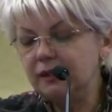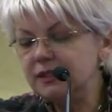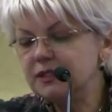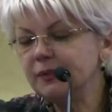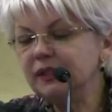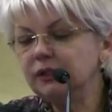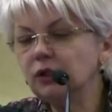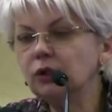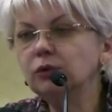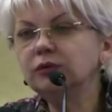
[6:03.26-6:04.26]
It's well
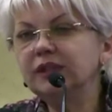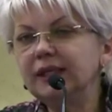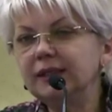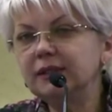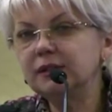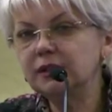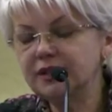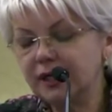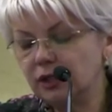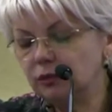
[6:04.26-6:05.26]
known that
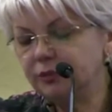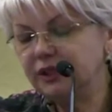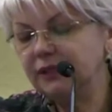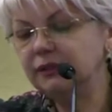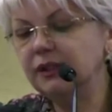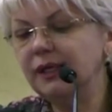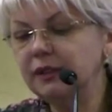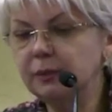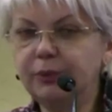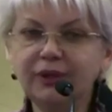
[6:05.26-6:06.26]
recombinant
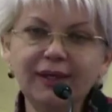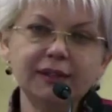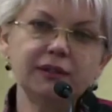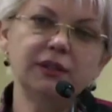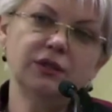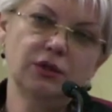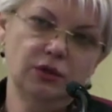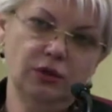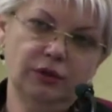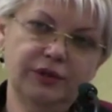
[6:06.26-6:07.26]
adiponectin
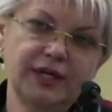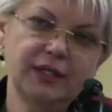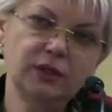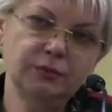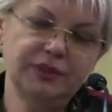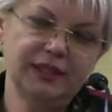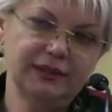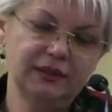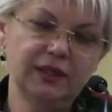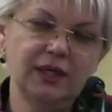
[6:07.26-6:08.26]
or
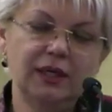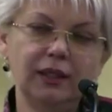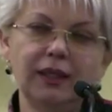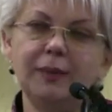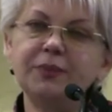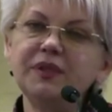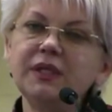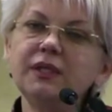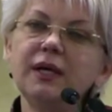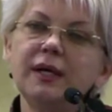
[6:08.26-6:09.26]
recombinant
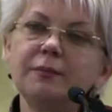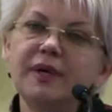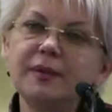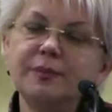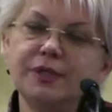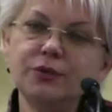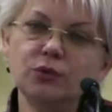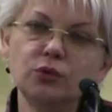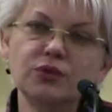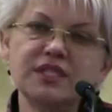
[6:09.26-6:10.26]
leptin may be
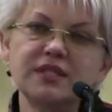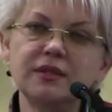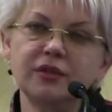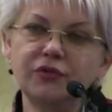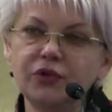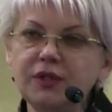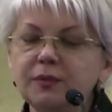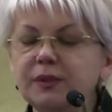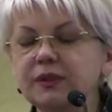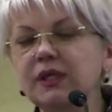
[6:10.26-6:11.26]
used in the
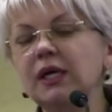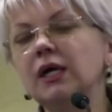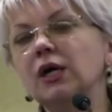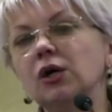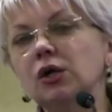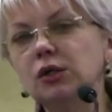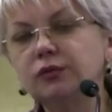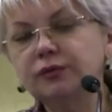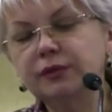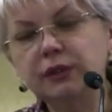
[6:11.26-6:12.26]
treatment
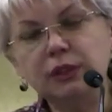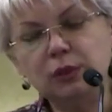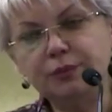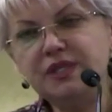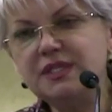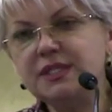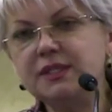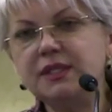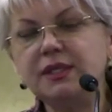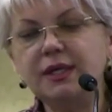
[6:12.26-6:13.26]
of
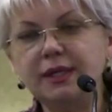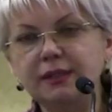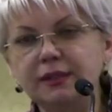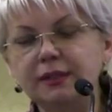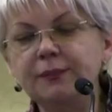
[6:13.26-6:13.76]
obesity, and